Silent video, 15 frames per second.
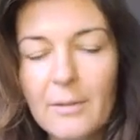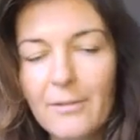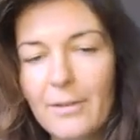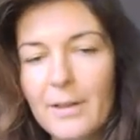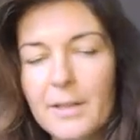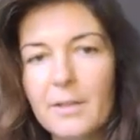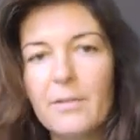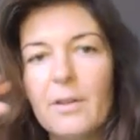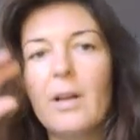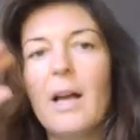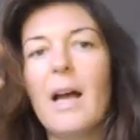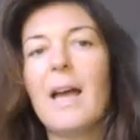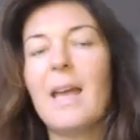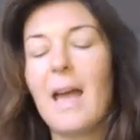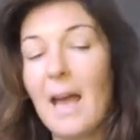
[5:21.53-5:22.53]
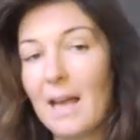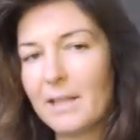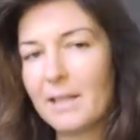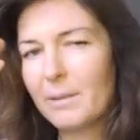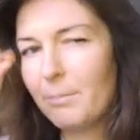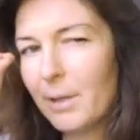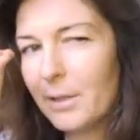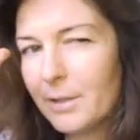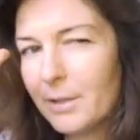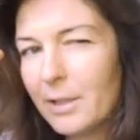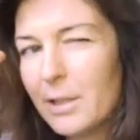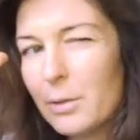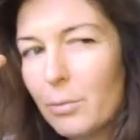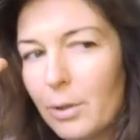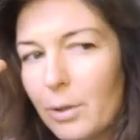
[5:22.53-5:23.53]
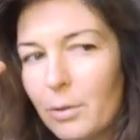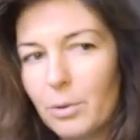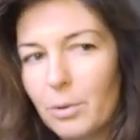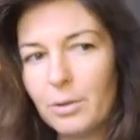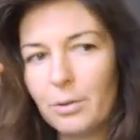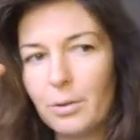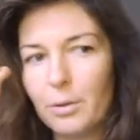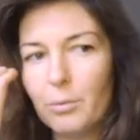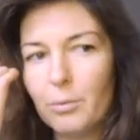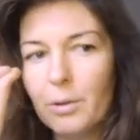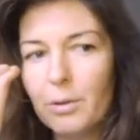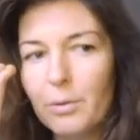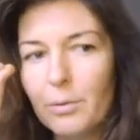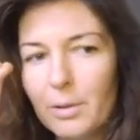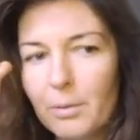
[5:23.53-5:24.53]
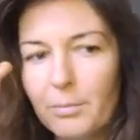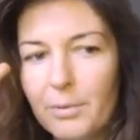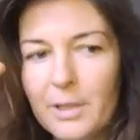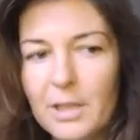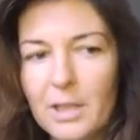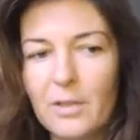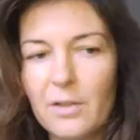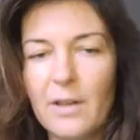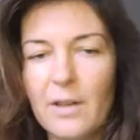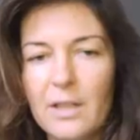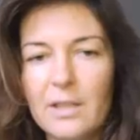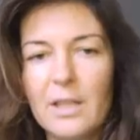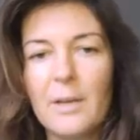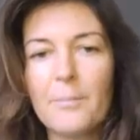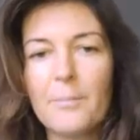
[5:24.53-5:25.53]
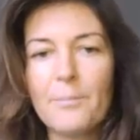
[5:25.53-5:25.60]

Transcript: First of all, I ask, because this is what you want to do. You want to do some research first.